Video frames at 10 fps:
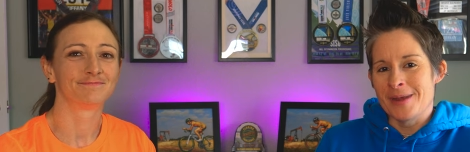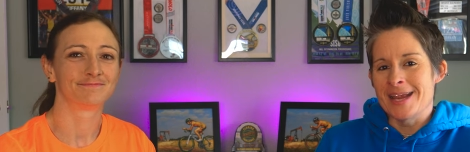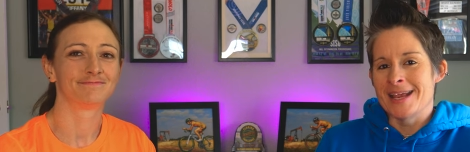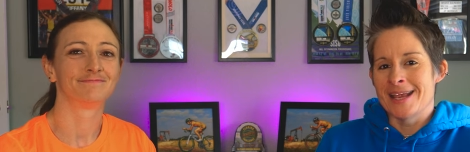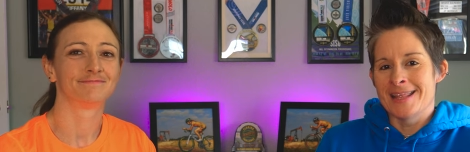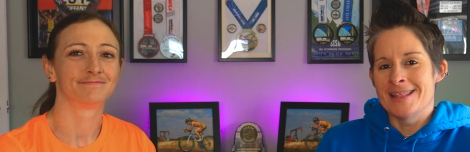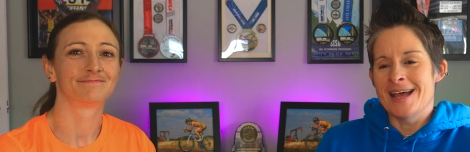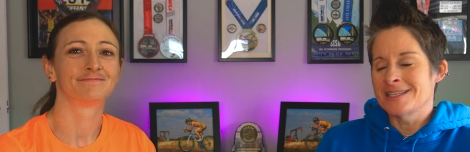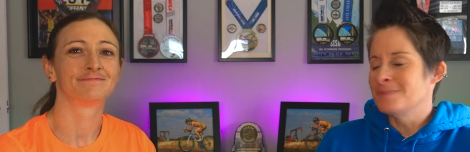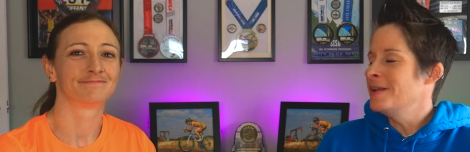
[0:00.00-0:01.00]
Speaker 1: week and
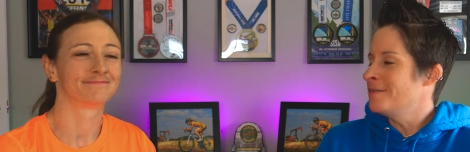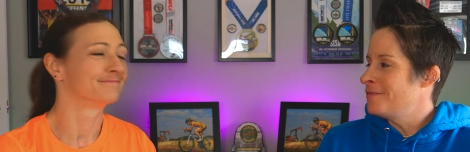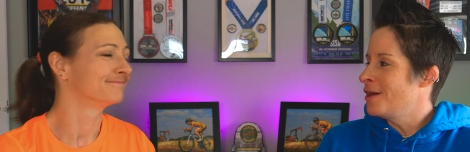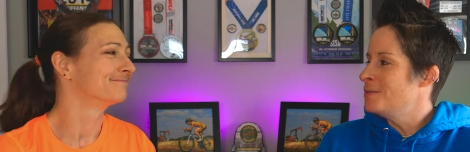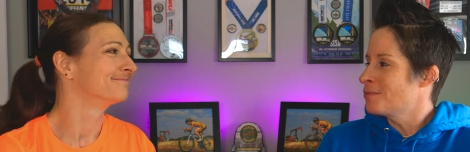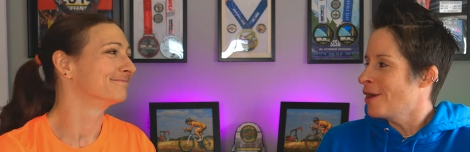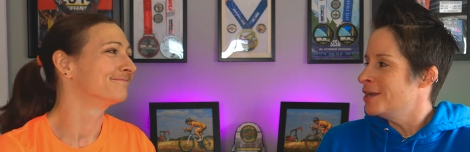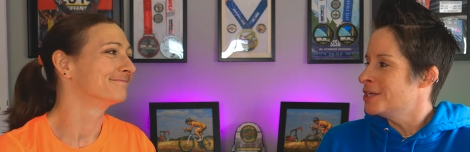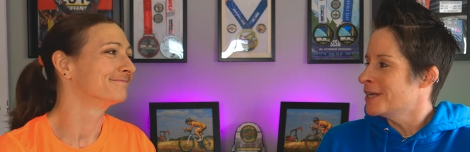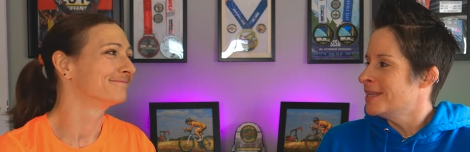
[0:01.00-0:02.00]
that's been a fun
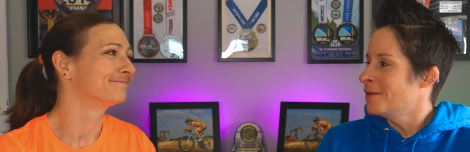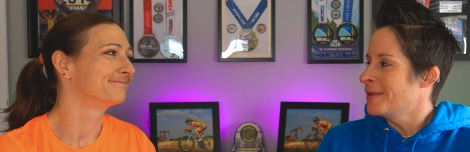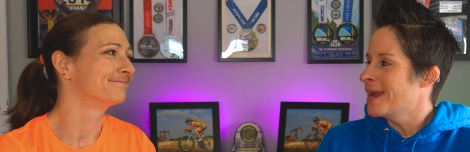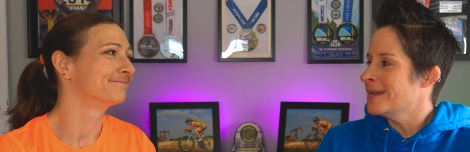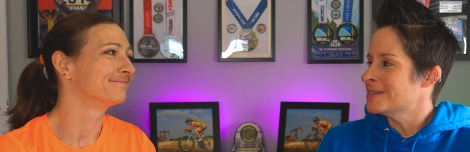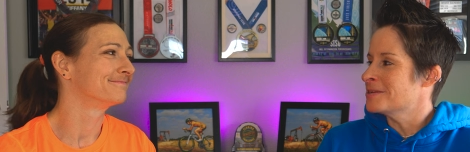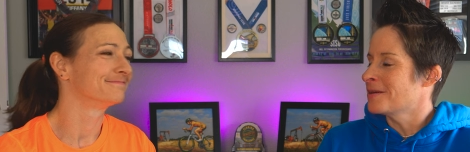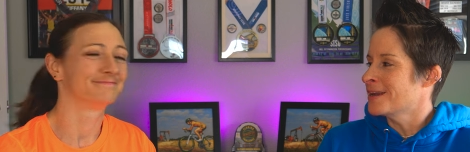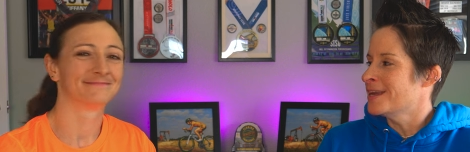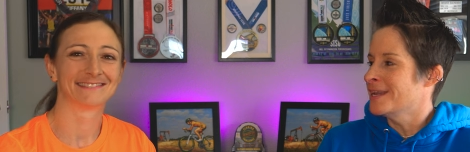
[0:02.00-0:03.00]
project that we got
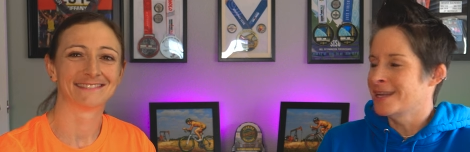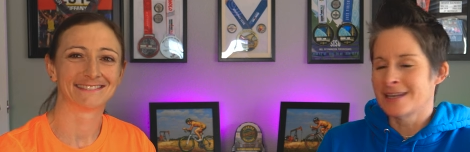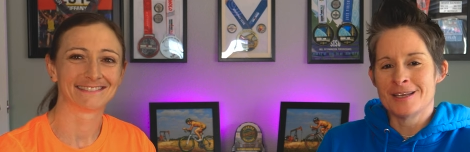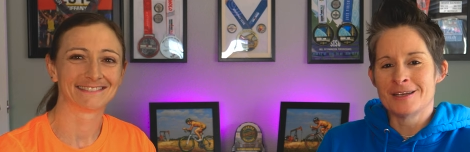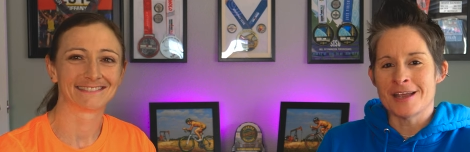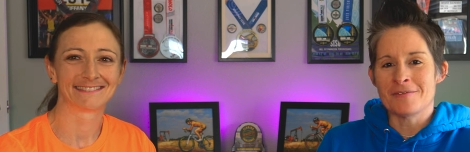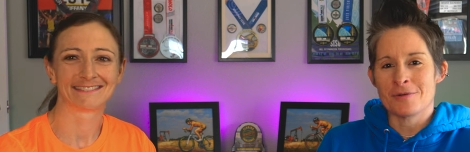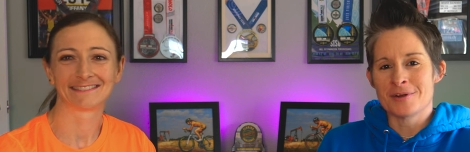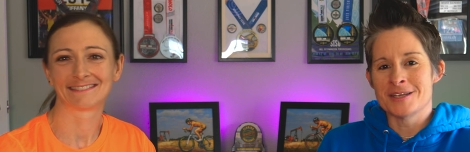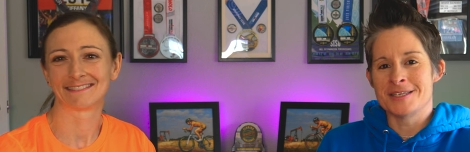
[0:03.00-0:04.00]
started and looking
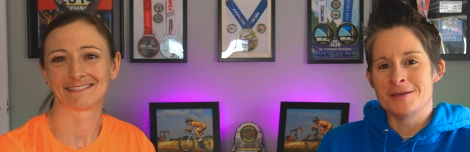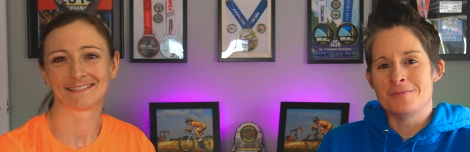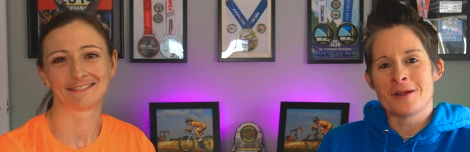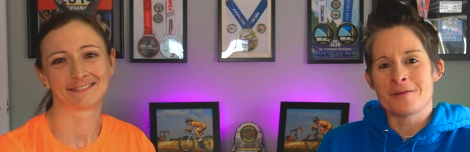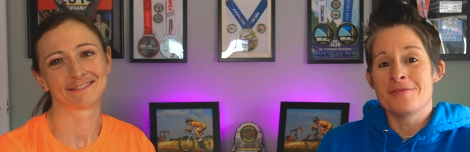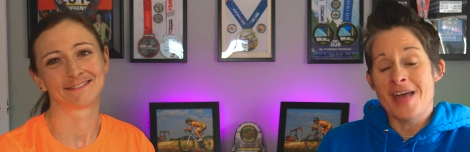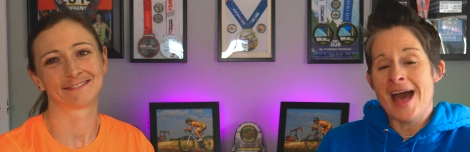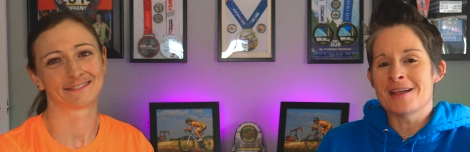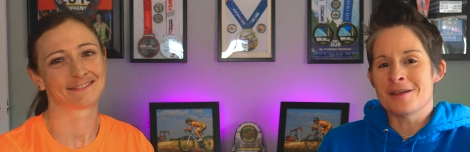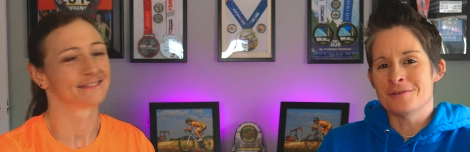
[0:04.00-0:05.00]
forward to see where
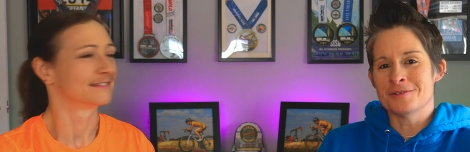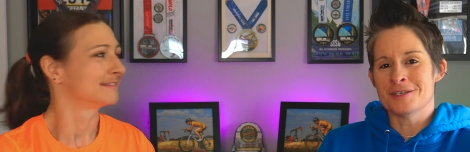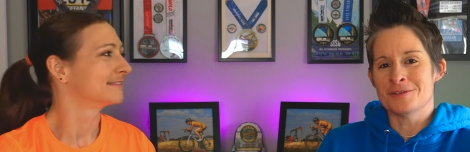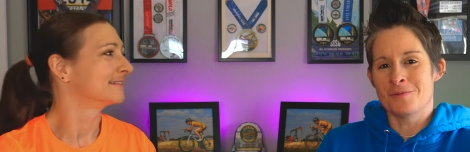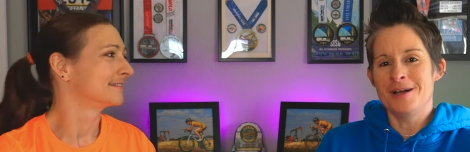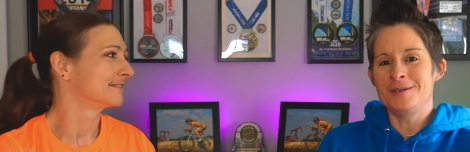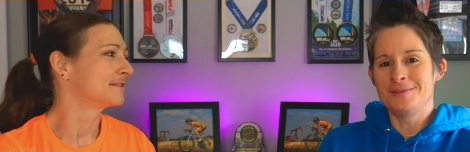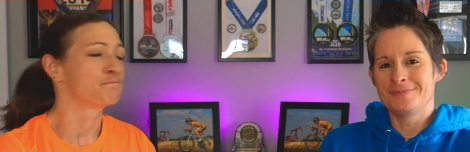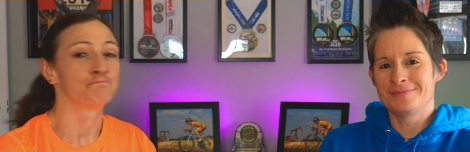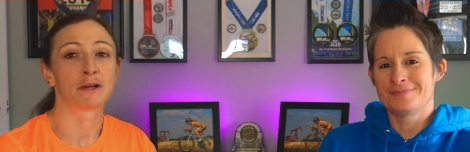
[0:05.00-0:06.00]
that goes as well.
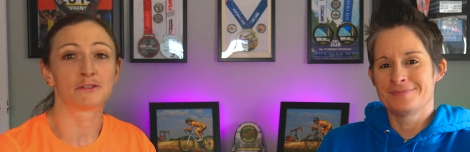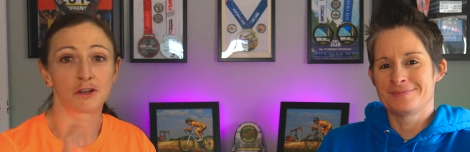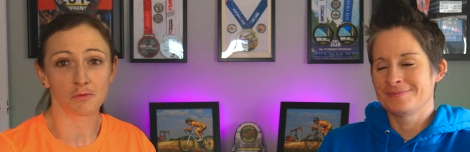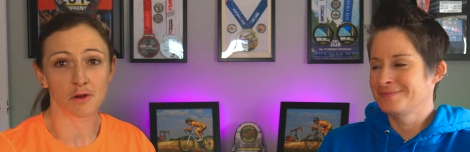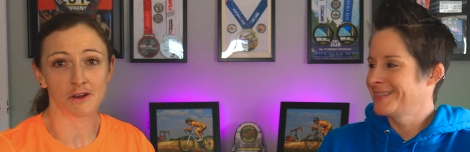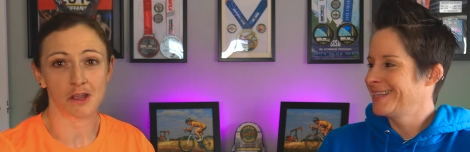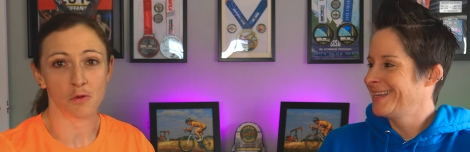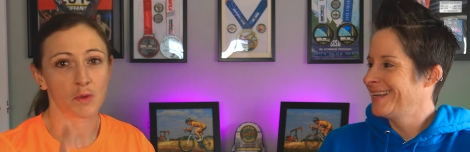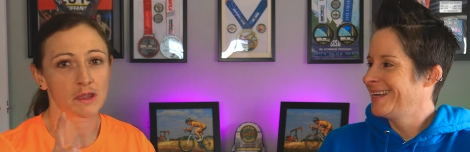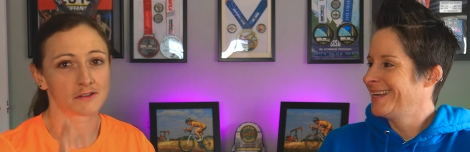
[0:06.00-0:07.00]
Speaker 2: But don't worry,
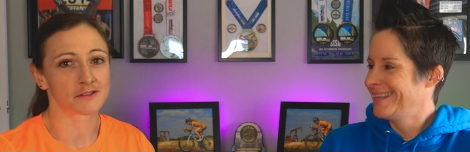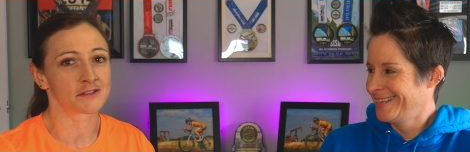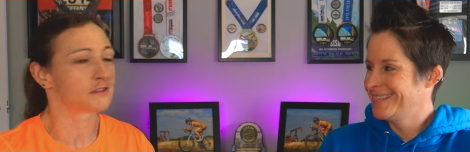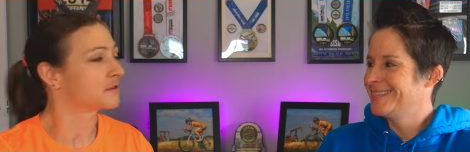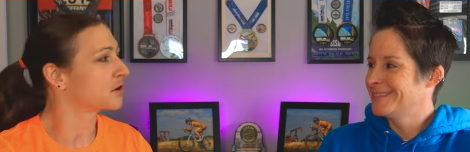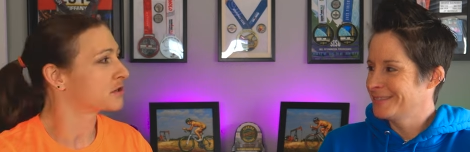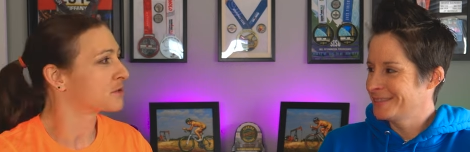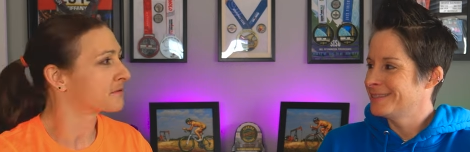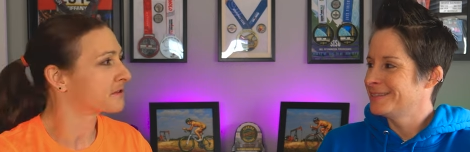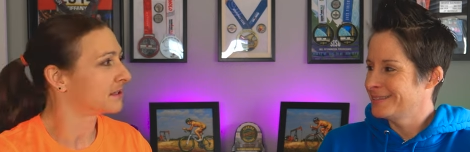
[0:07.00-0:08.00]
we are still going to
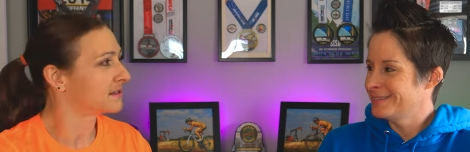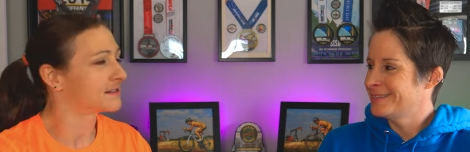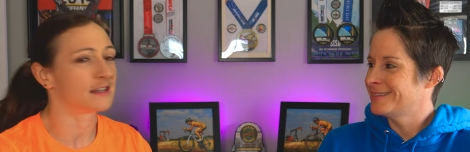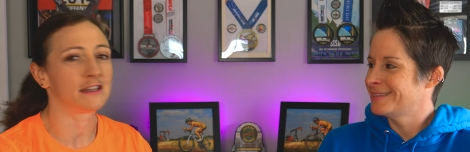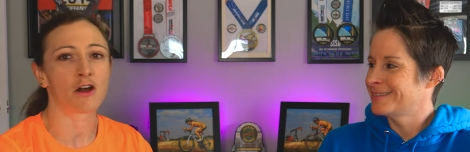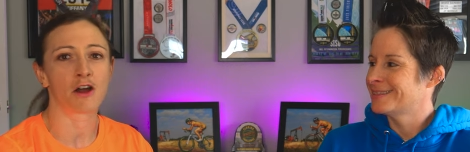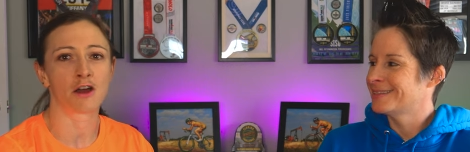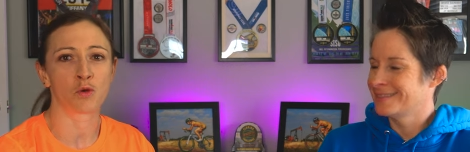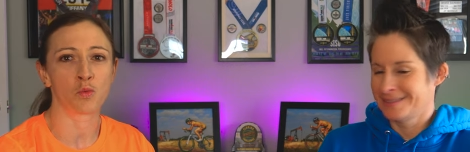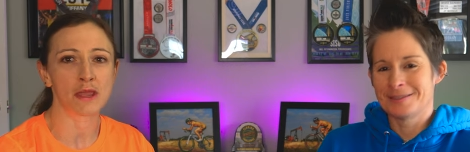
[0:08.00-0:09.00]
be releasing
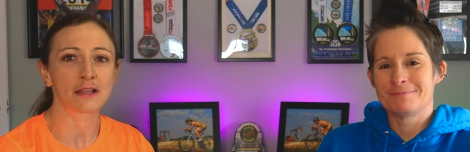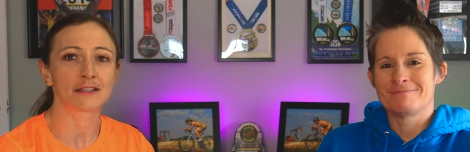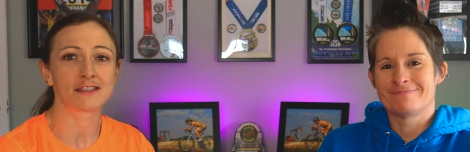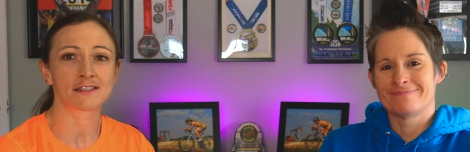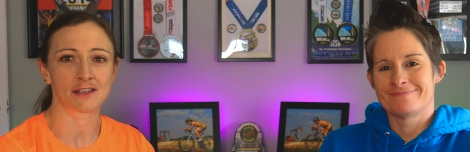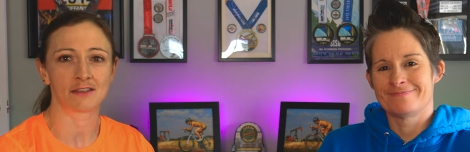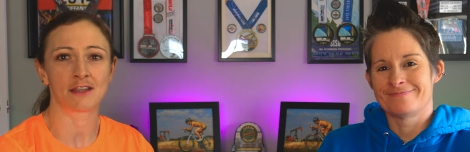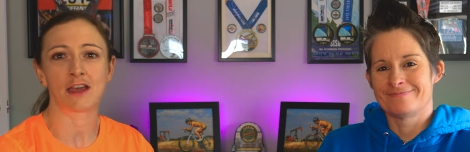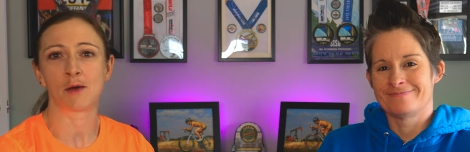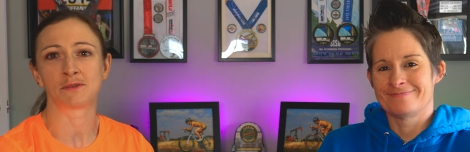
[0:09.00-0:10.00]
our weekly
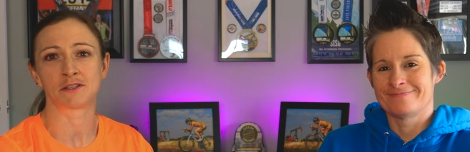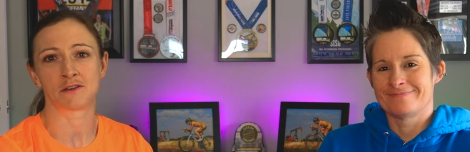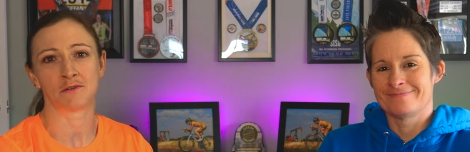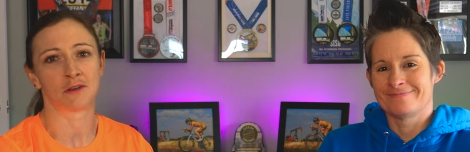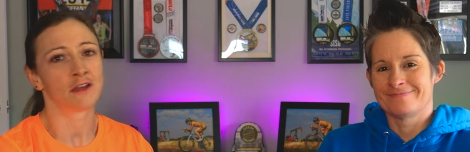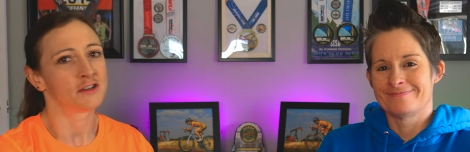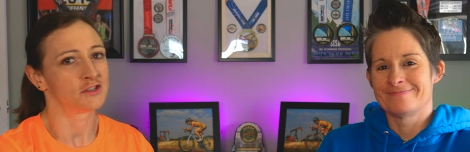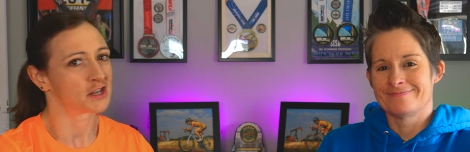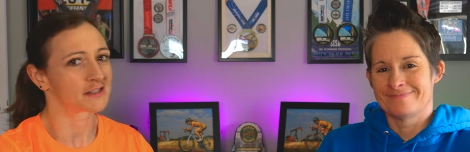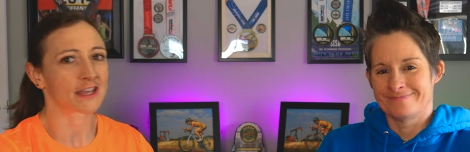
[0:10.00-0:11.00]
Sunday episode
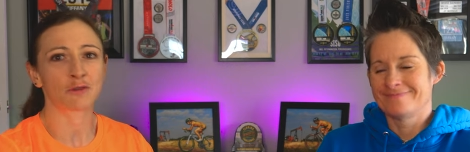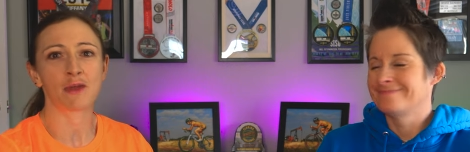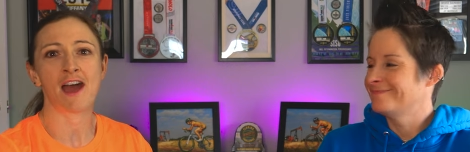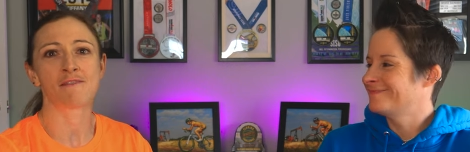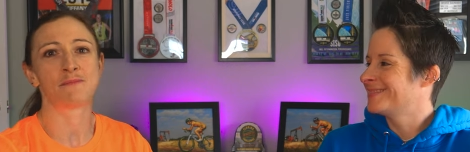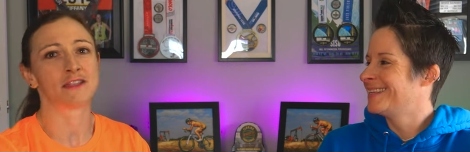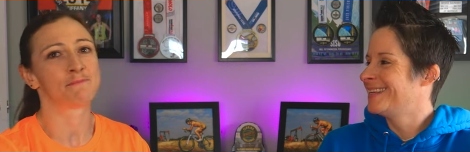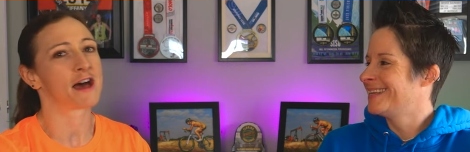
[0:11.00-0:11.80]
just like we have been the